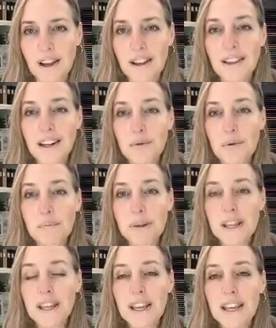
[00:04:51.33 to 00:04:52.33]
and then it will
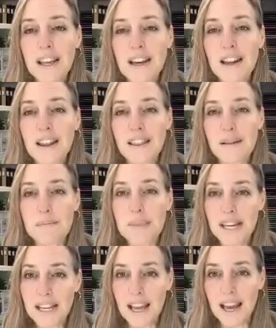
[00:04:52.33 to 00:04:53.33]
be in the
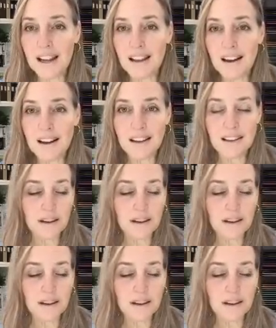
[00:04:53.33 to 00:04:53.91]
mini catalog